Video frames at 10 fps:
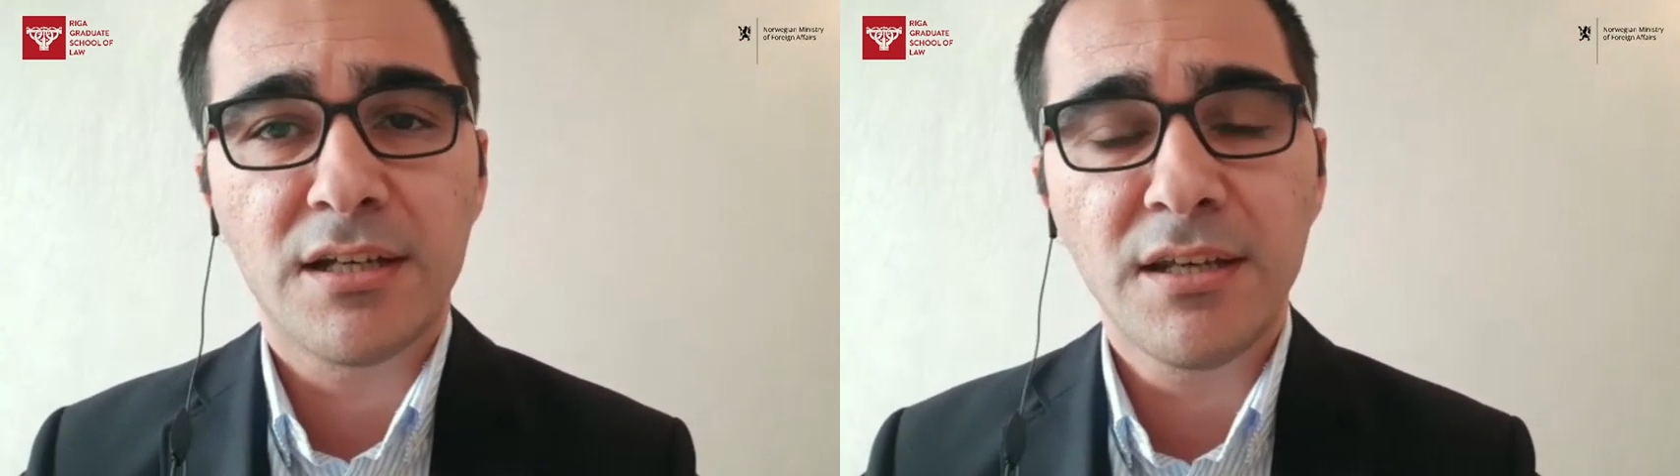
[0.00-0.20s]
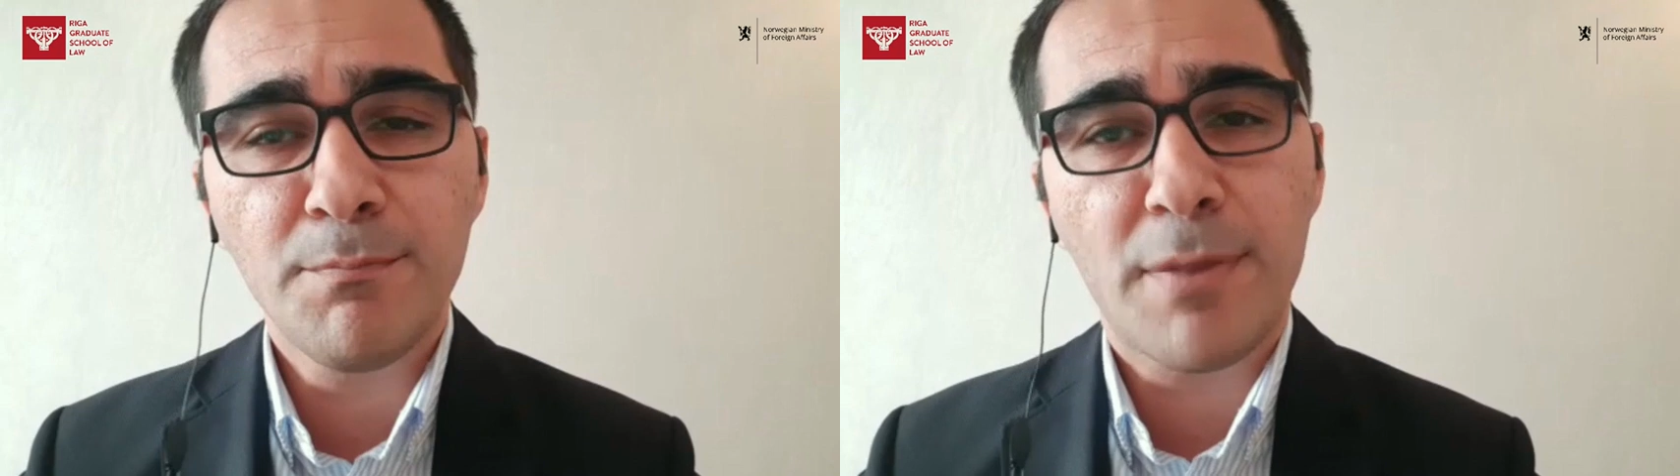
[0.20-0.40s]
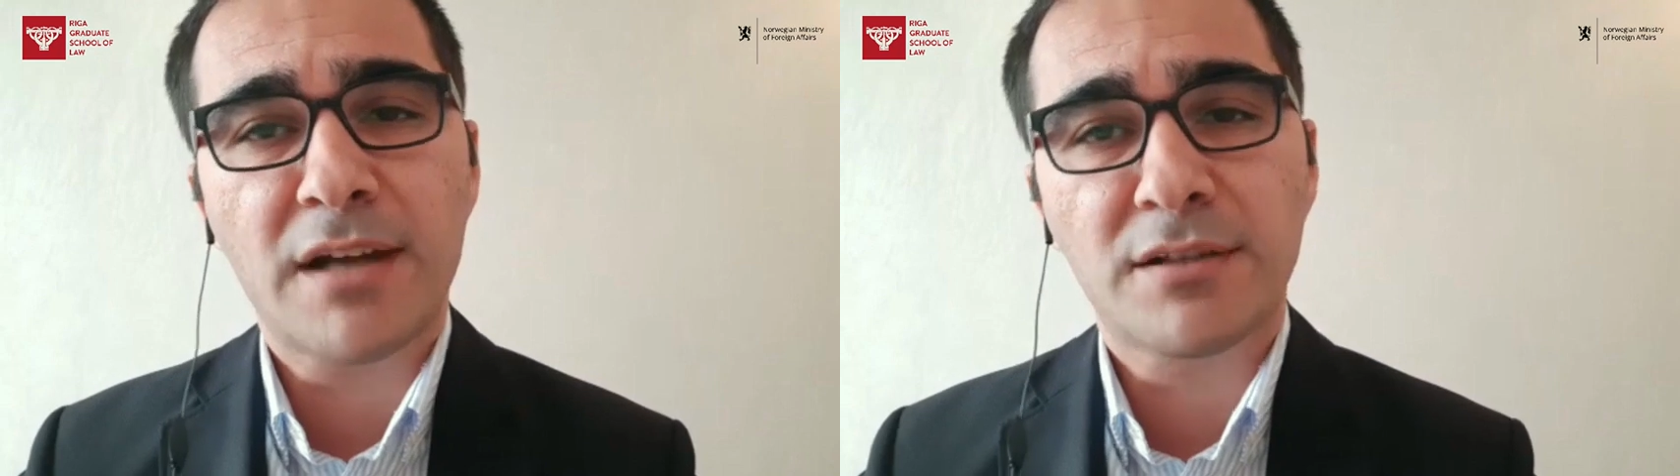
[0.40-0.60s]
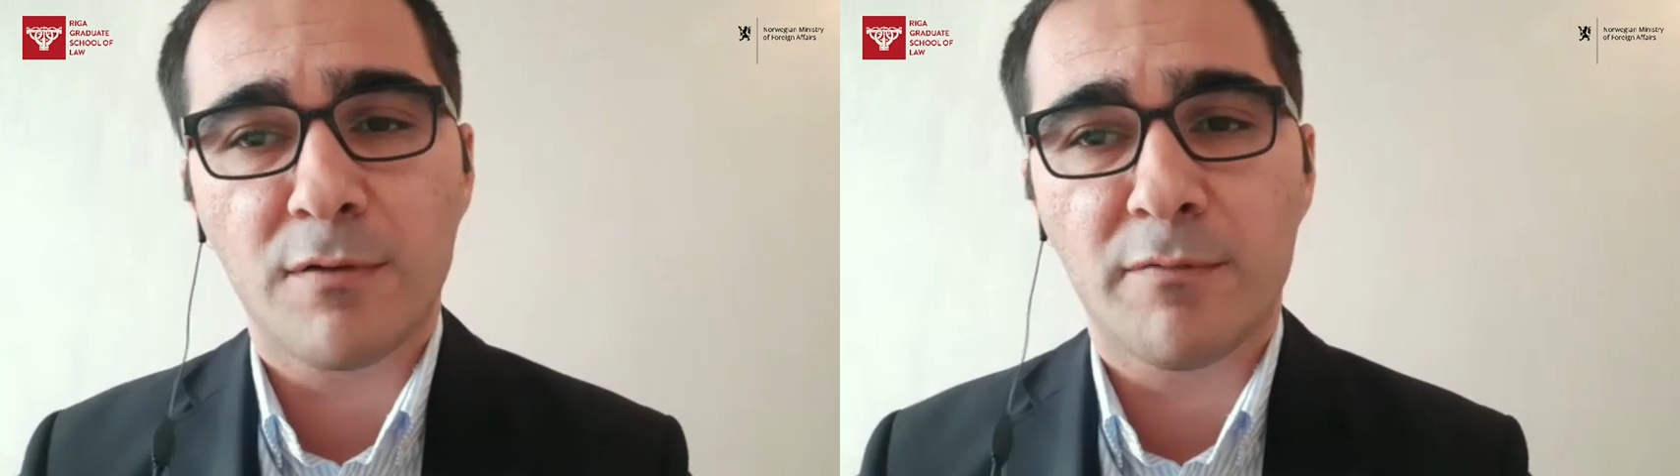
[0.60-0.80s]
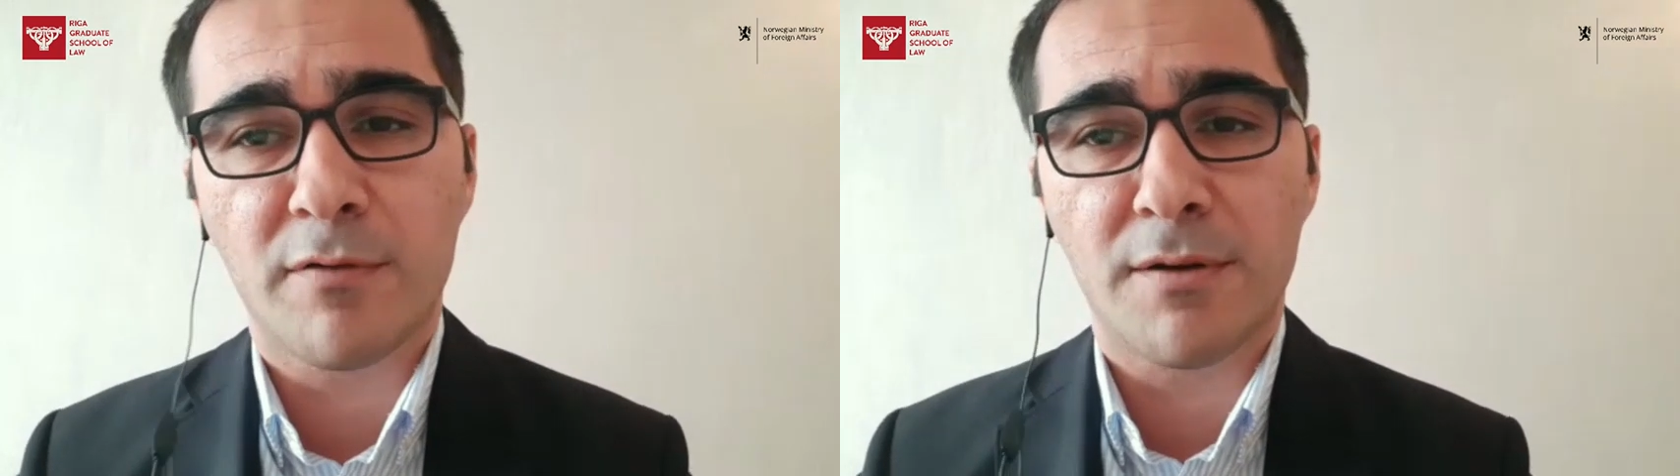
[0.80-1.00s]
impact
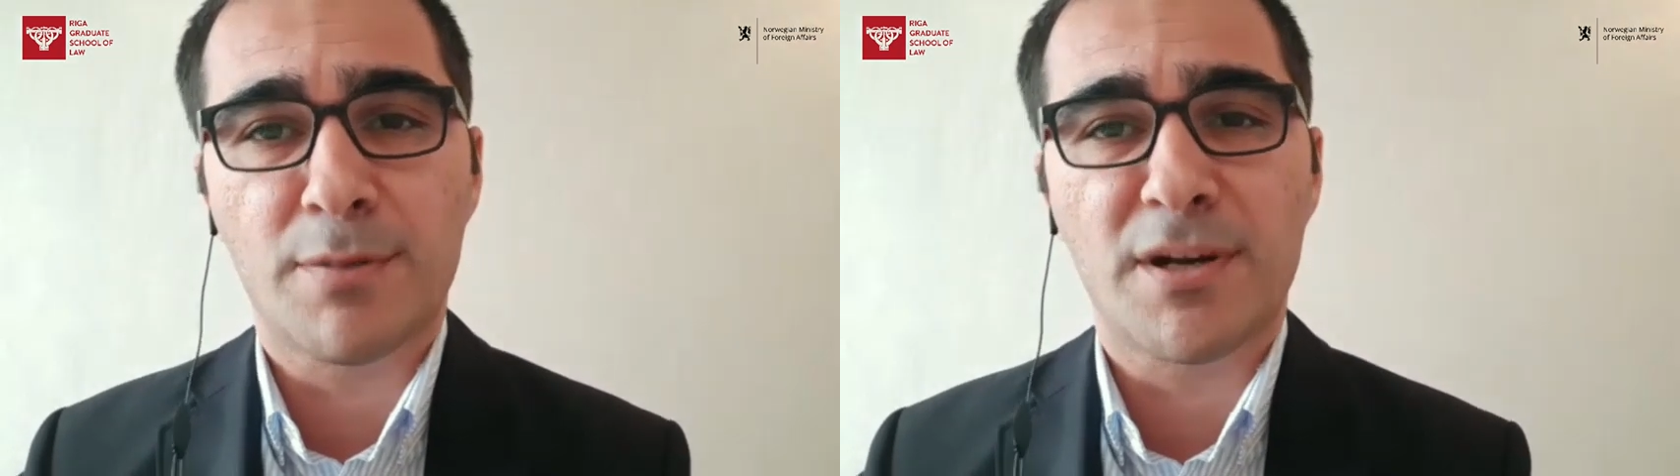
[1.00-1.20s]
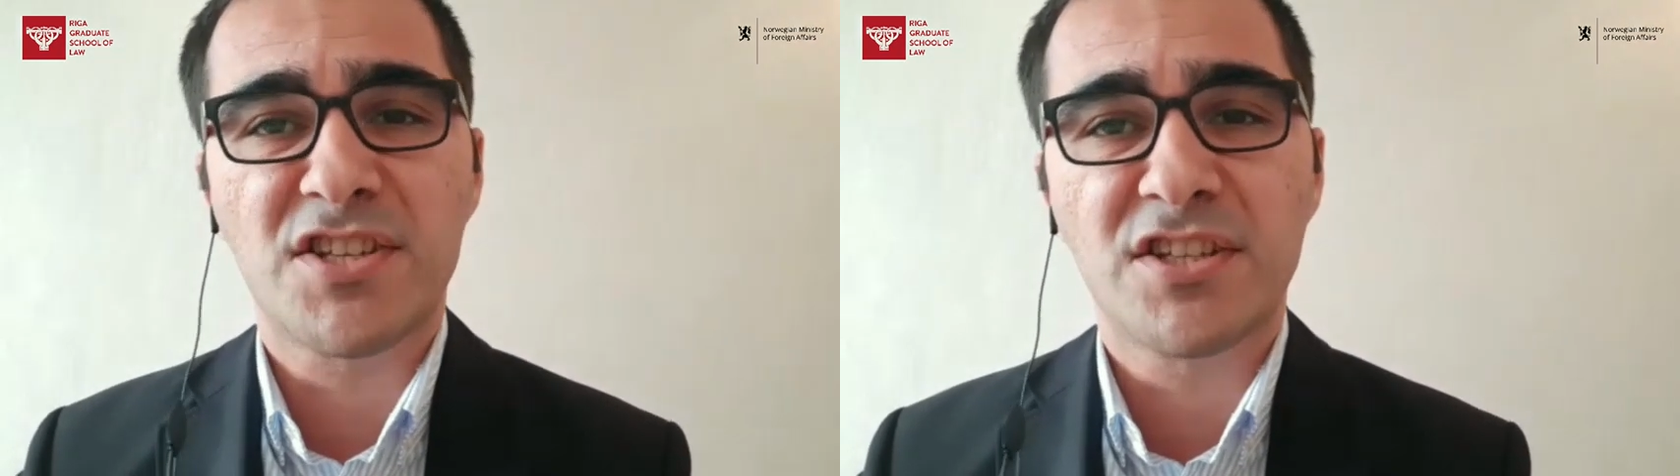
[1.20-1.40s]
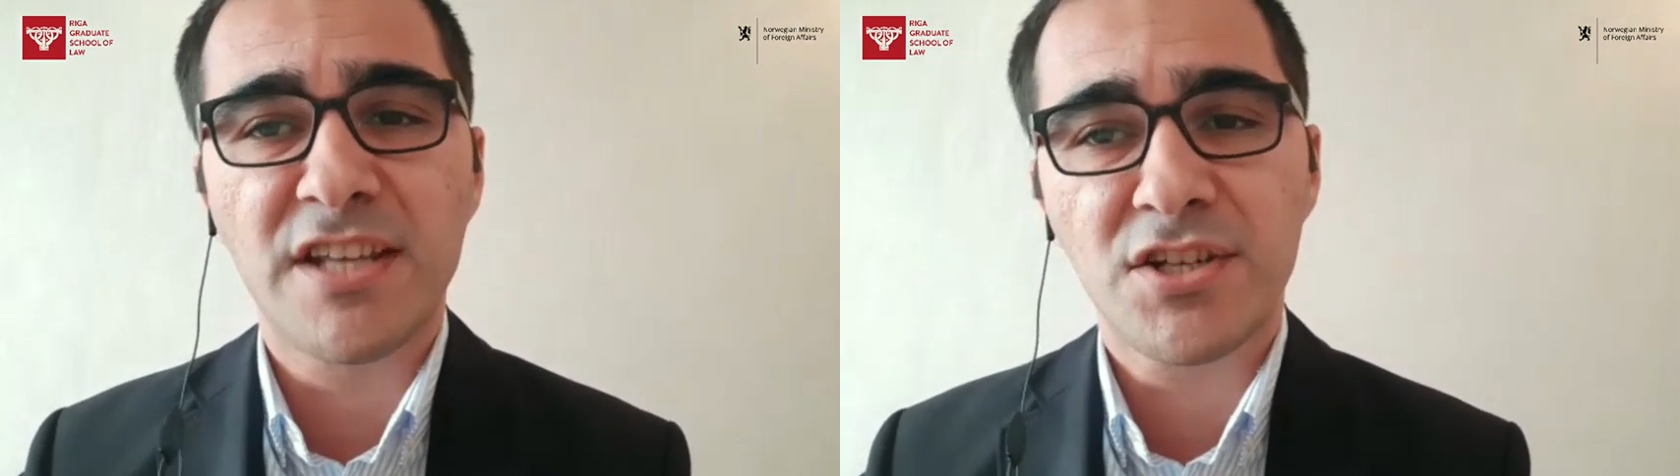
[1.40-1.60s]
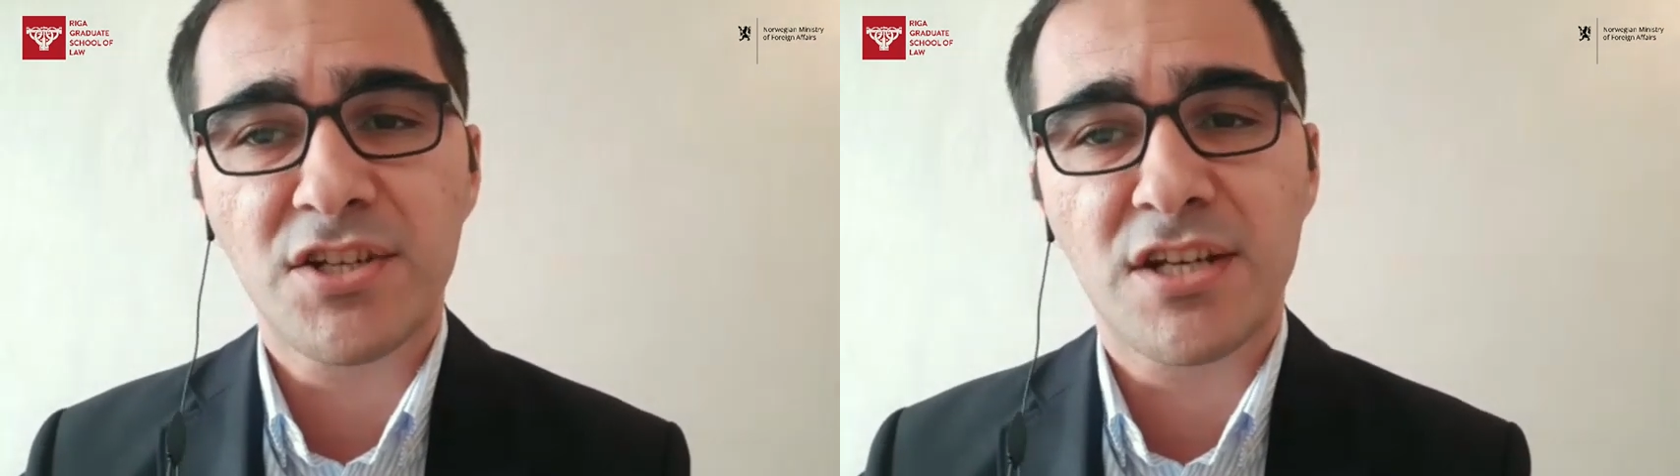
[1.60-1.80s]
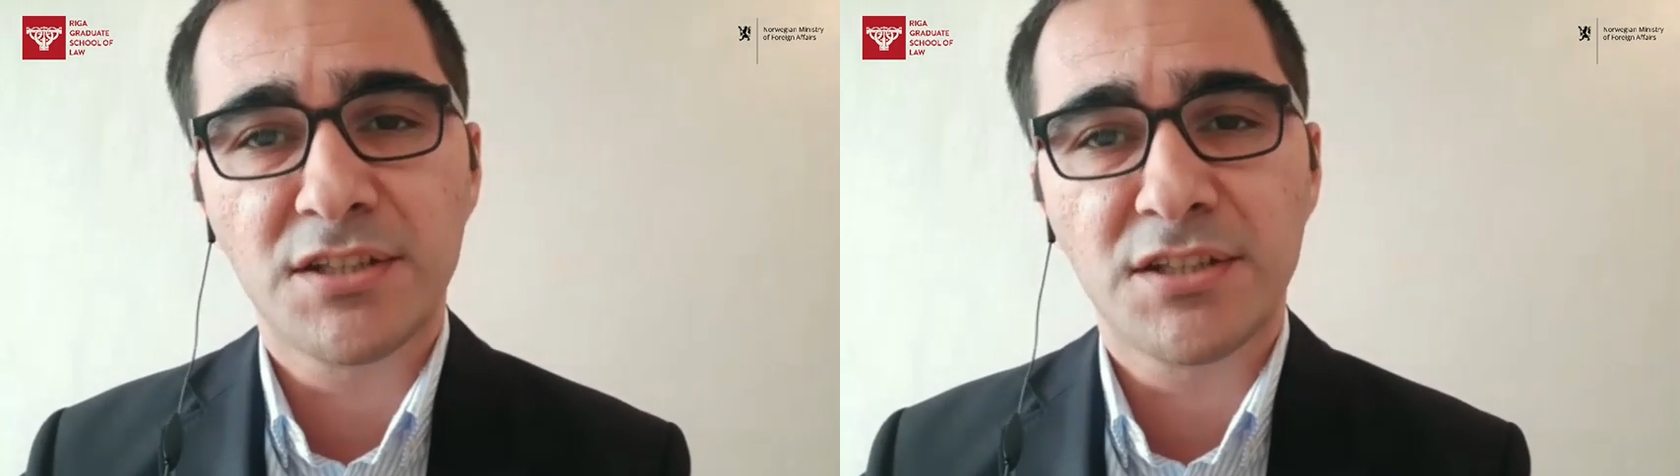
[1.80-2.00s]
of presidential